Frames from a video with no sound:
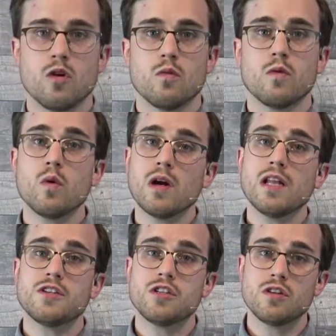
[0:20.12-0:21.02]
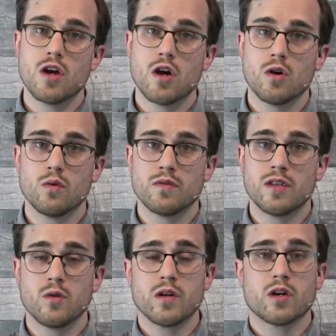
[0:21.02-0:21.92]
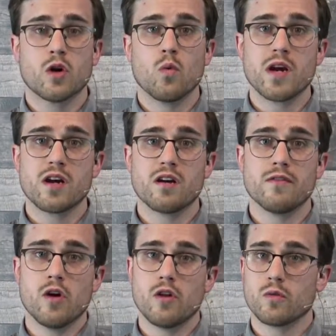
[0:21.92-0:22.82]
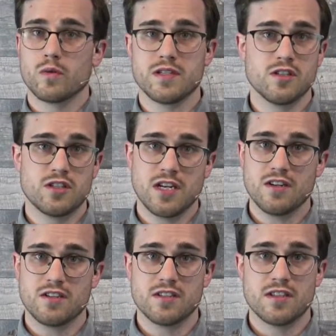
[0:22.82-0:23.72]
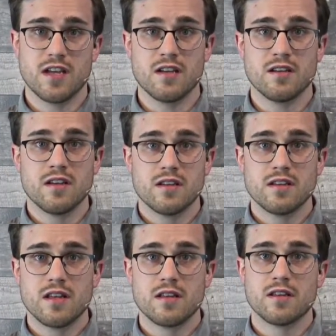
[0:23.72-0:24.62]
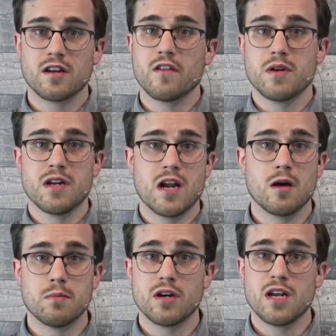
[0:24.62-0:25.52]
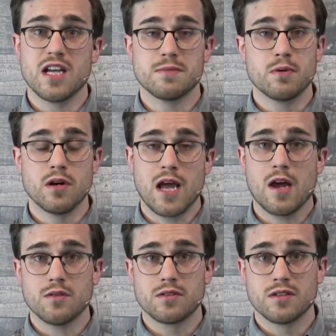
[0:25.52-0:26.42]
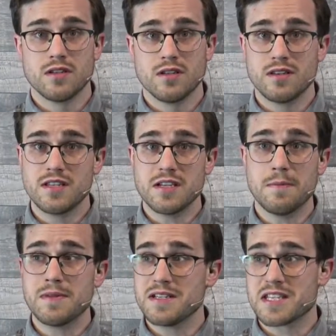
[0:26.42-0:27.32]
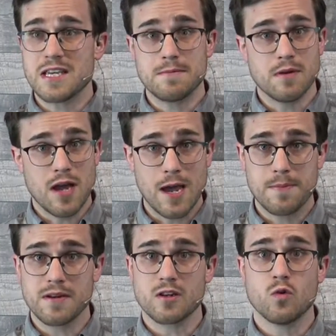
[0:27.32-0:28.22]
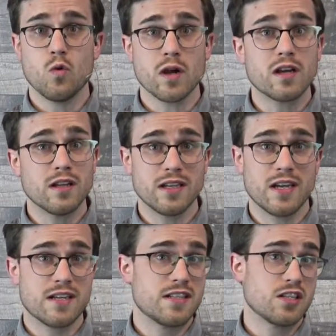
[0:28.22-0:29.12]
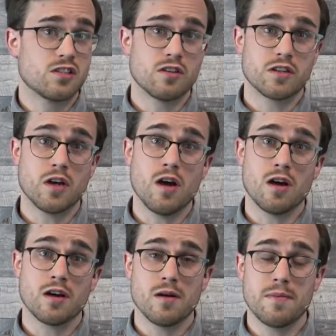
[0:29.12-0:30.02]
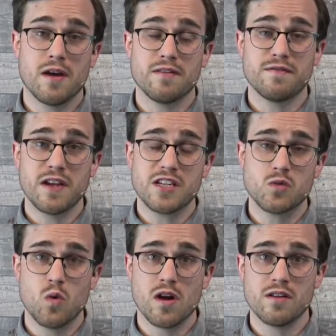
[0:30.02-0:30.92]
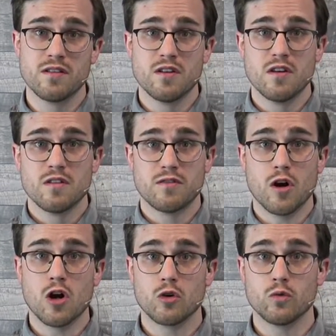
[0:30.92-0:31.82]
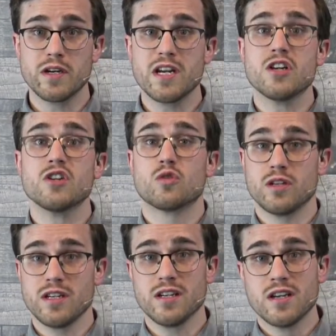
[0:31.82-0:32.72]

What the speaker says: We want to let you know that we are aware of all the recent changes that the government in Alberta has put out. These updates keep happening quickly as they start to talk about phase one for our re-entry